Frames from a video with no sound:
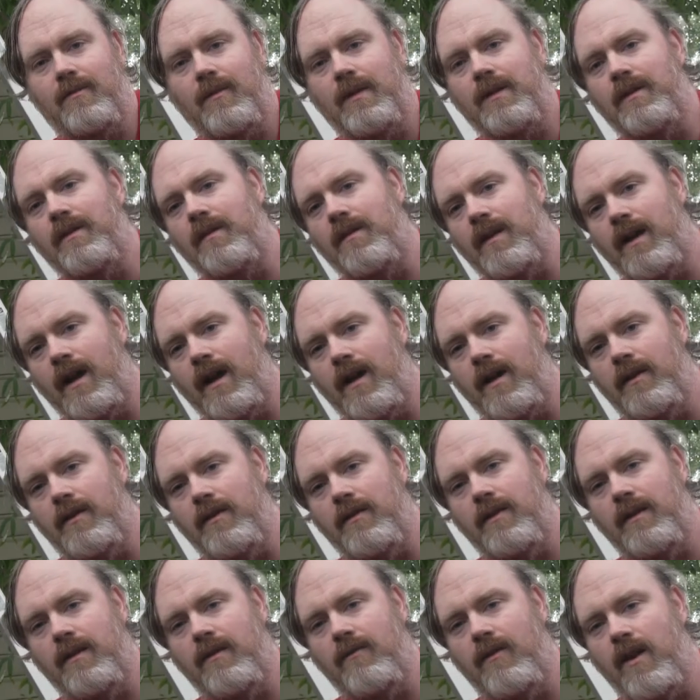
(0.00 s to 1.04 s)
when you're there and
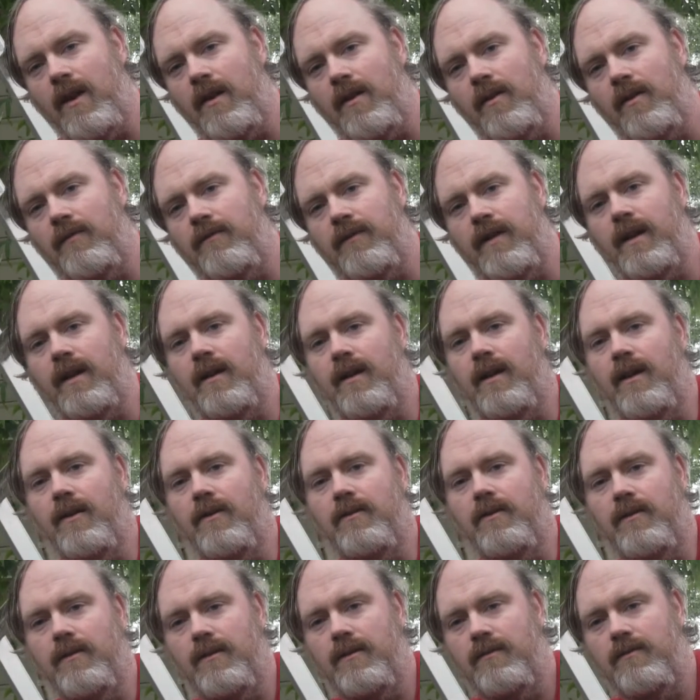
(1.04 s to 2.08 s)
you think you've got it all figured
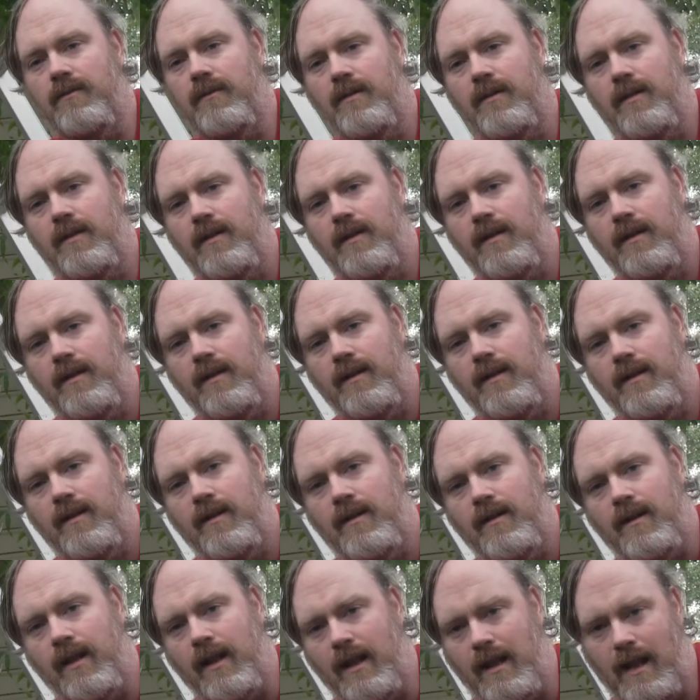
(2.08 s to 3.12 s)
out and
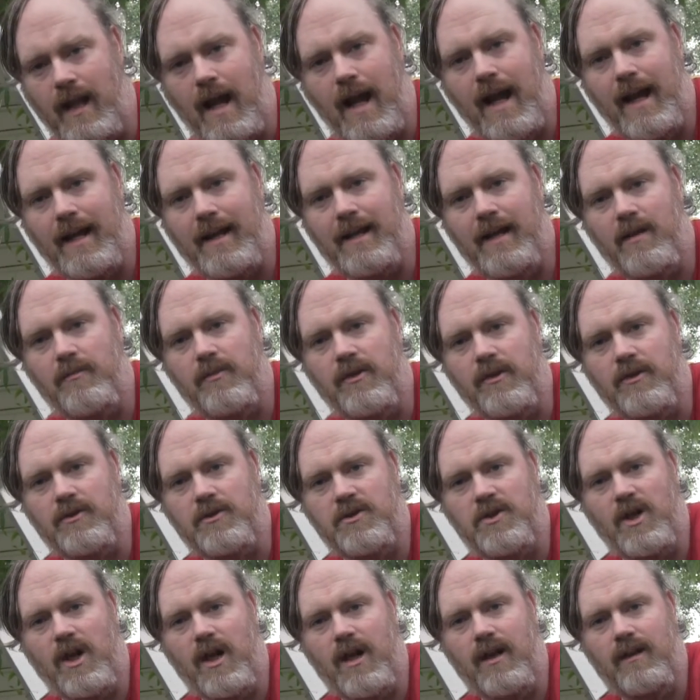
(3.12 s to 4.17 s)
you're lined up your
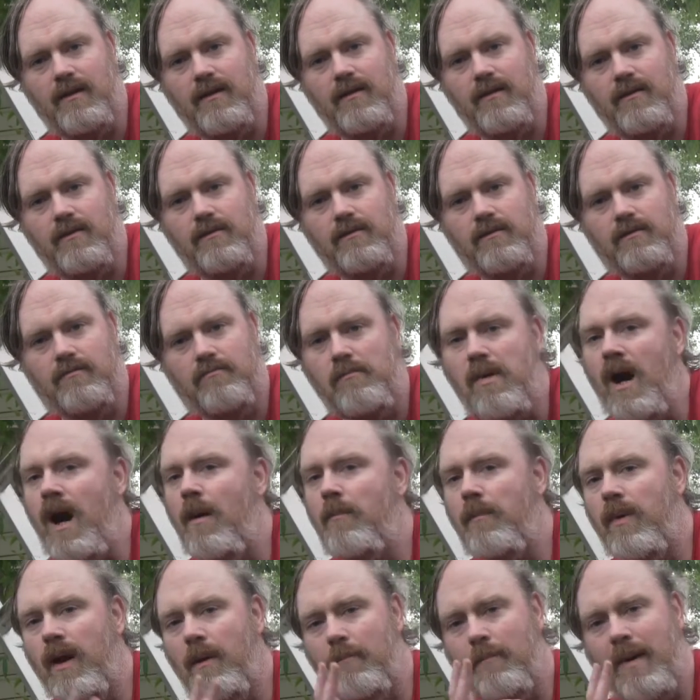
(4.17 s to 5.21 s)
shot and you
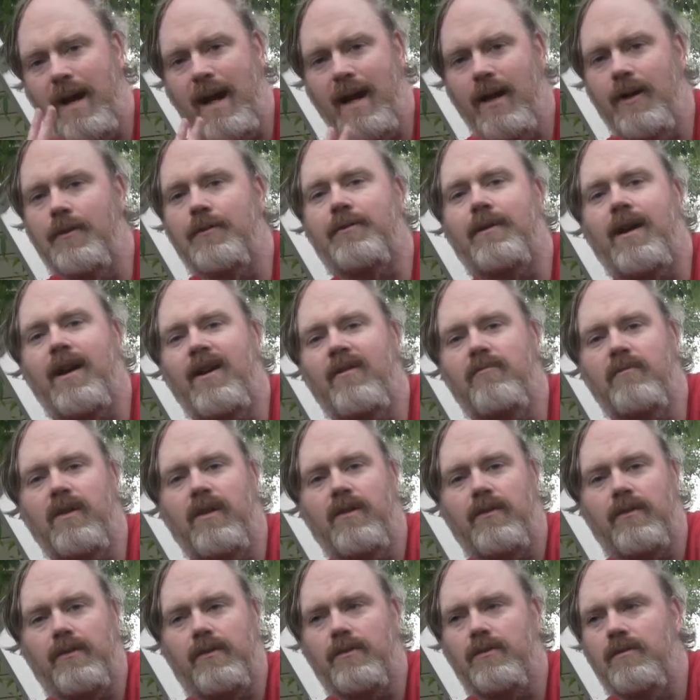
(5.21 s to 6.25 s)
pop up pile drive me
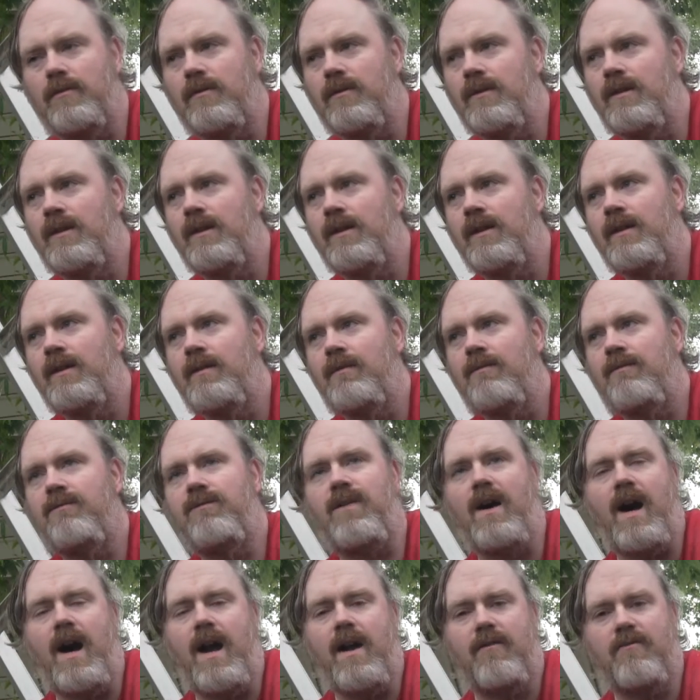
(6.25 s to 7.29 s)
through
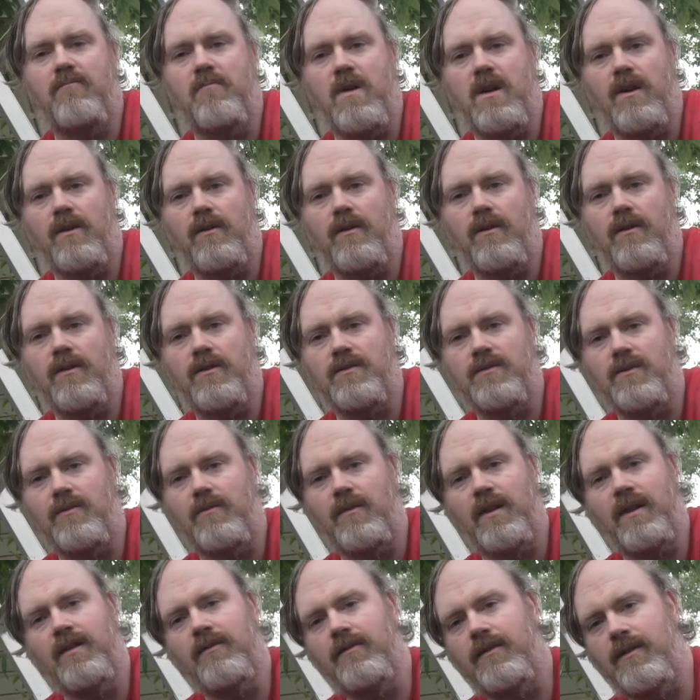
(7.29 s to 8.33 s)
five mirrors or
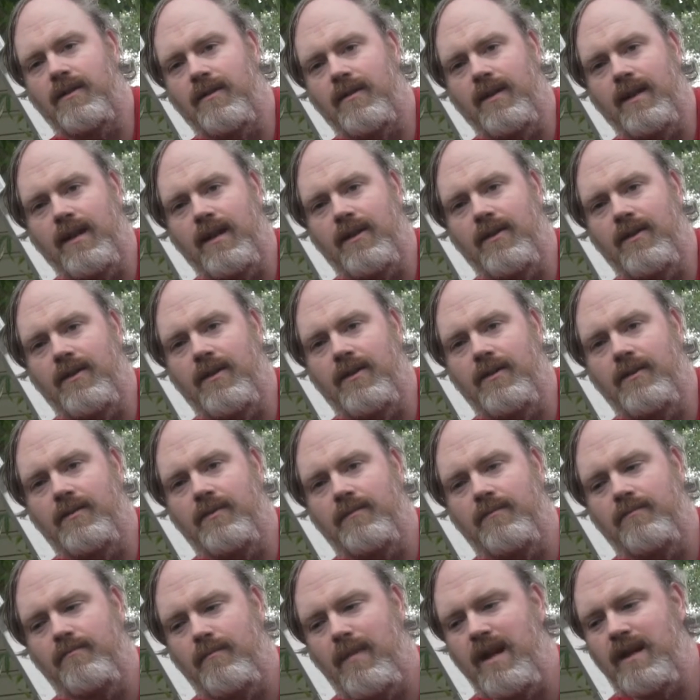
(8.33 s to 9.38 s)
whatever you think you do,
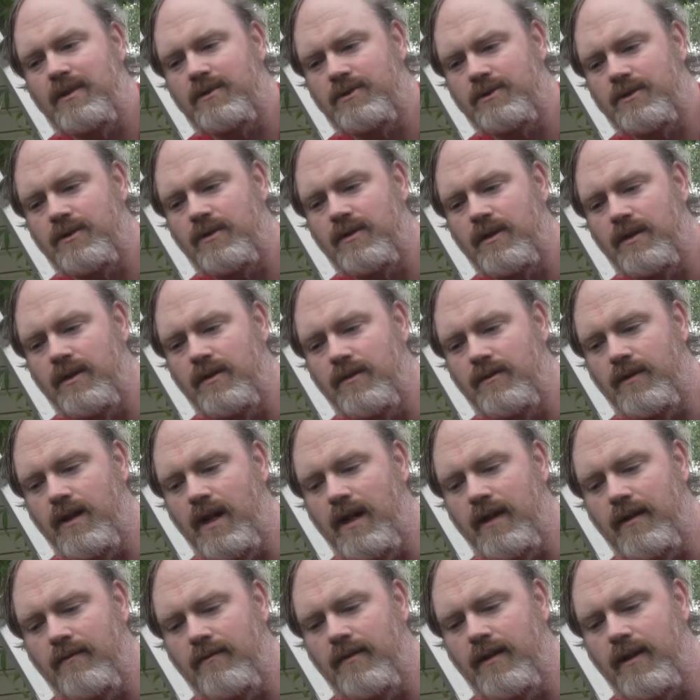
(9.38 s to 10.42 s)
make sure that you've
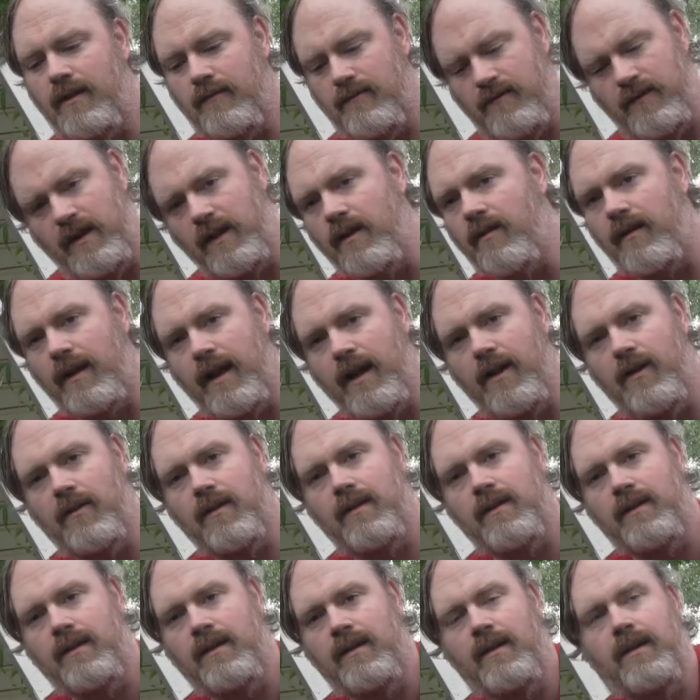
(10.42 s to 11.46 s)
got everything figured out.
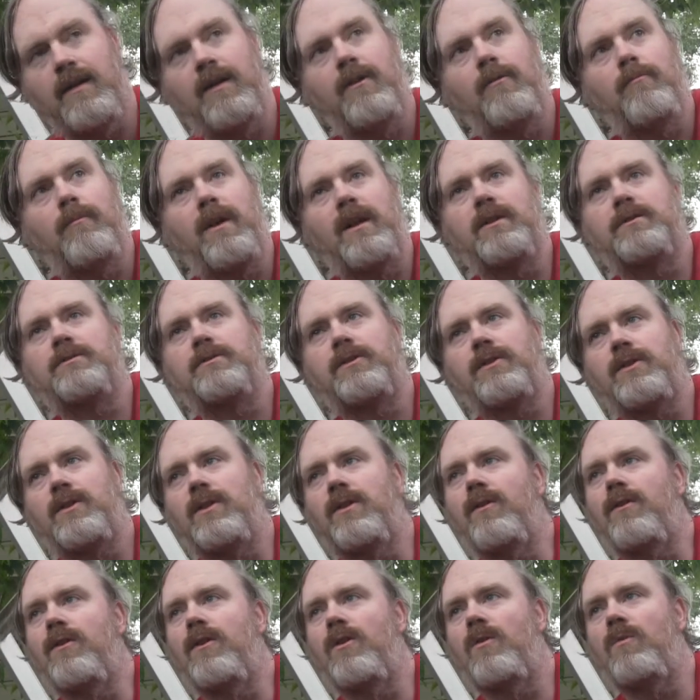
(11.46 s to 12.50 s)
Make sure that
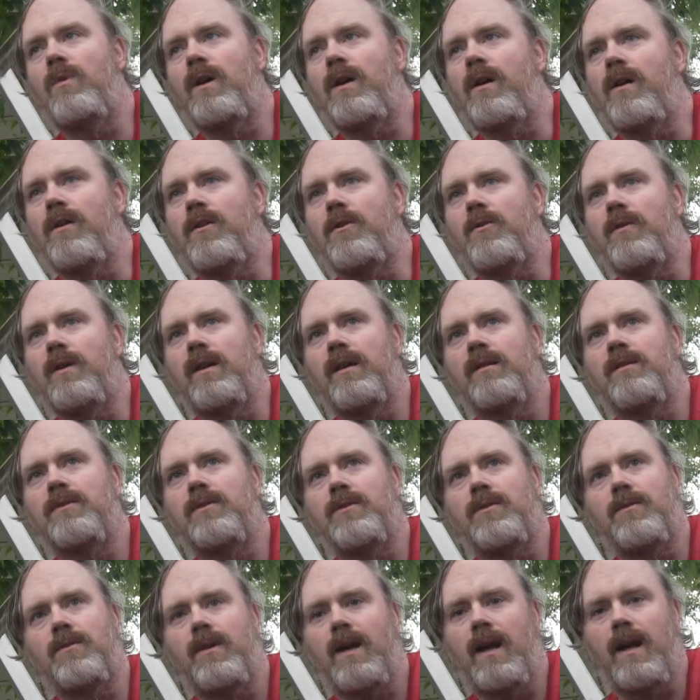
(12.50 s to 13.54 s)
you know what you're doing
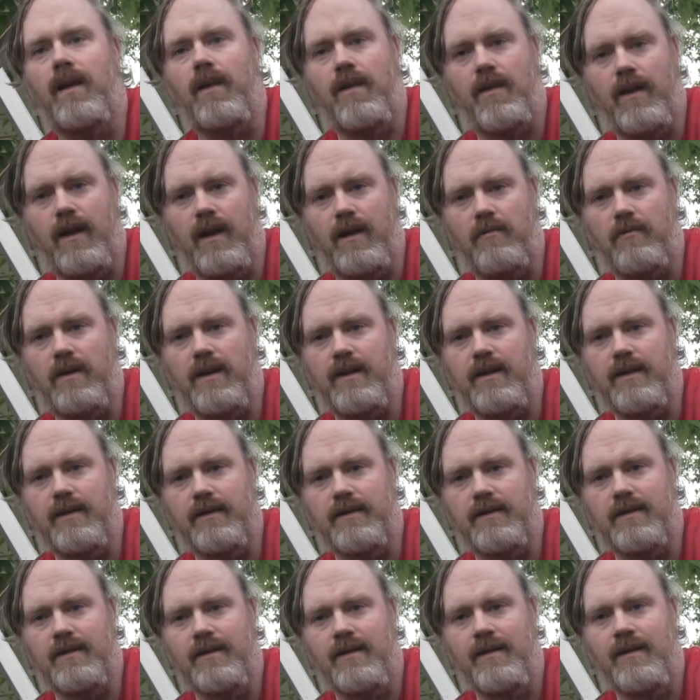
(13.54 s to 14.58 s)
is the right thing
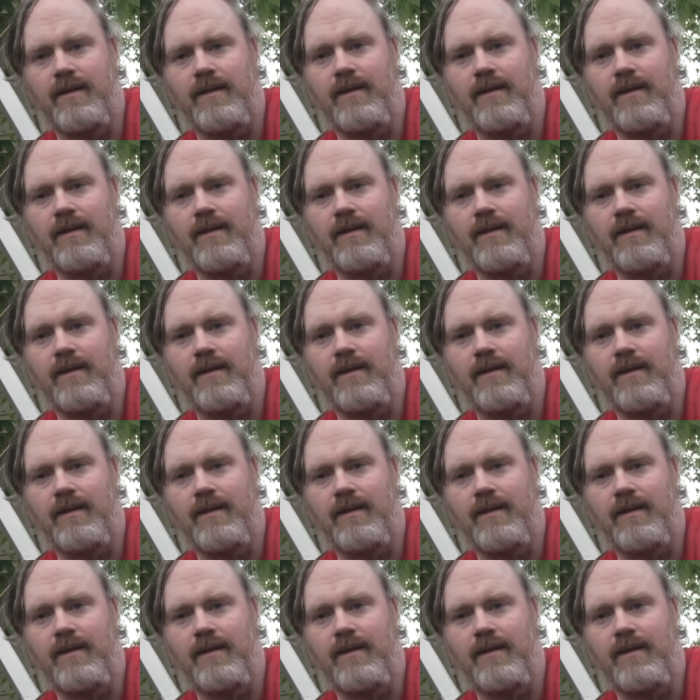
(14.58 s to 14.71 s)
because